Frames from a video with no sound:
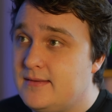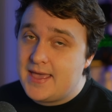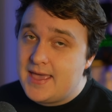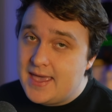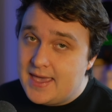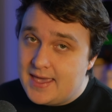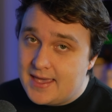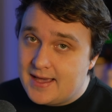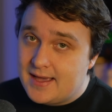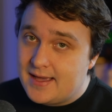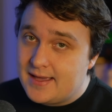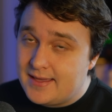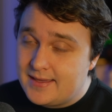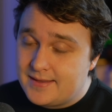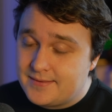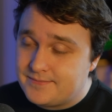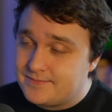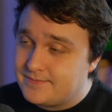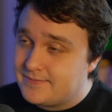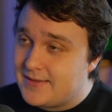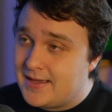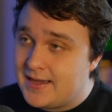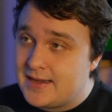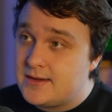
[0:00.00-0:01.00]
AI.
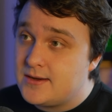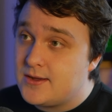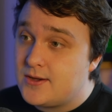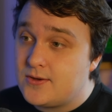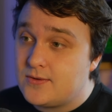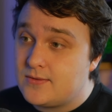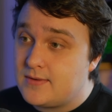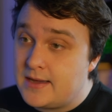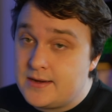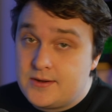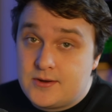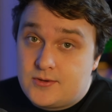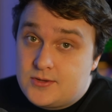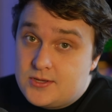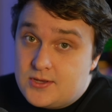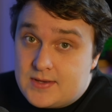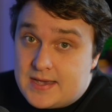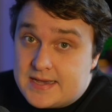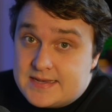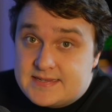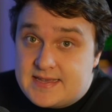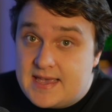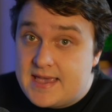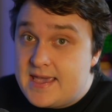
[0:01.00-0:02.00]
I know you
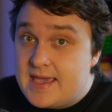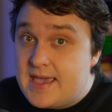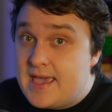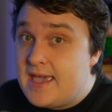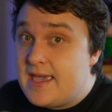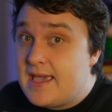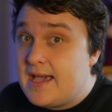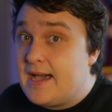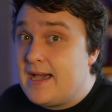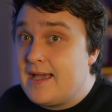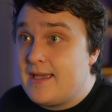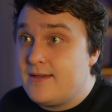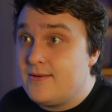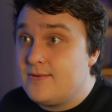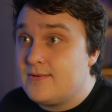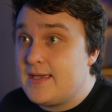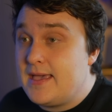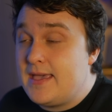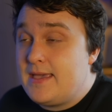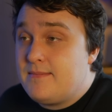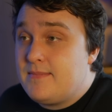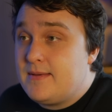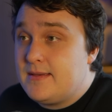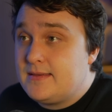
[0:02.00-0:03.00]
guys hate AI,
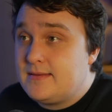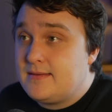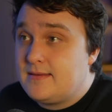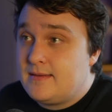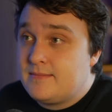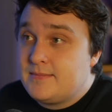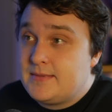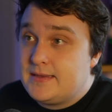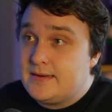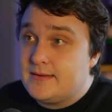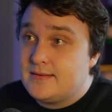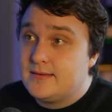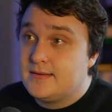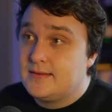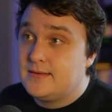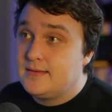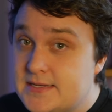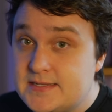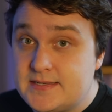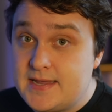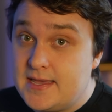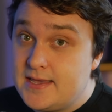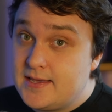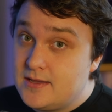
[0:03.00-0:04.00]
okay? But I mean,
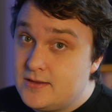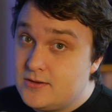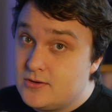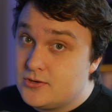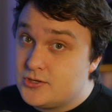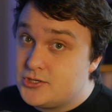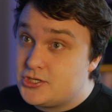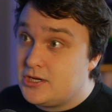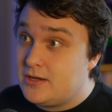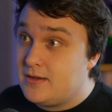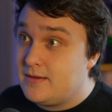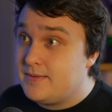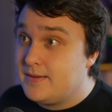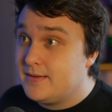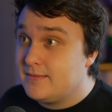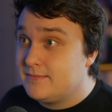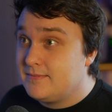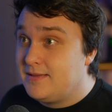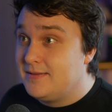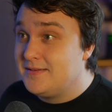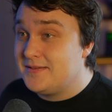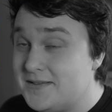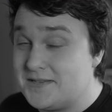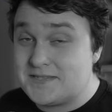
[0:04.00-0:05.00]
it's taking your job.
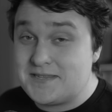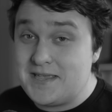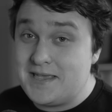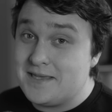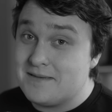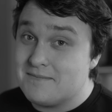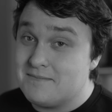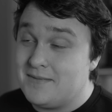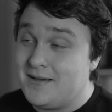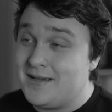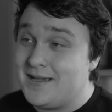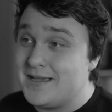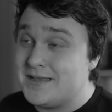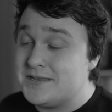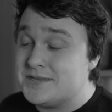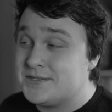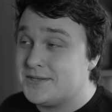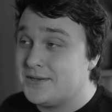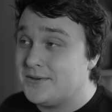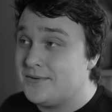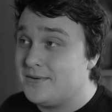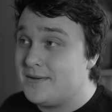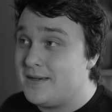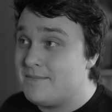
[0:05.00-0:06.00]
It's taking mine,
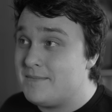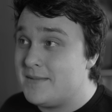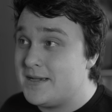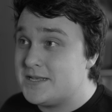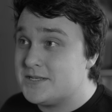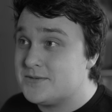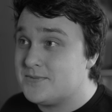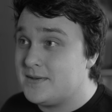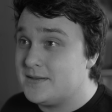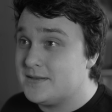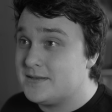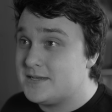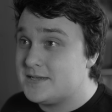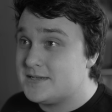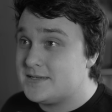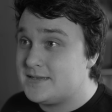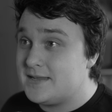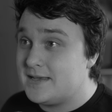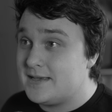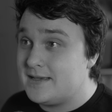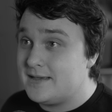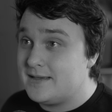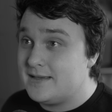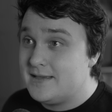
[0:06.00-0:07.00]
so I might as well
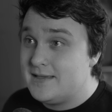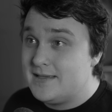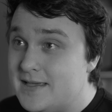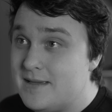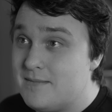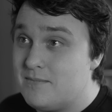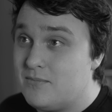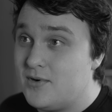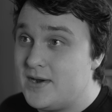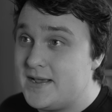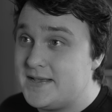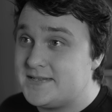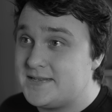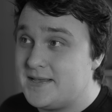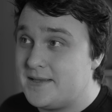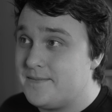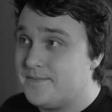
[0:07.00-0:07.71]
just embrace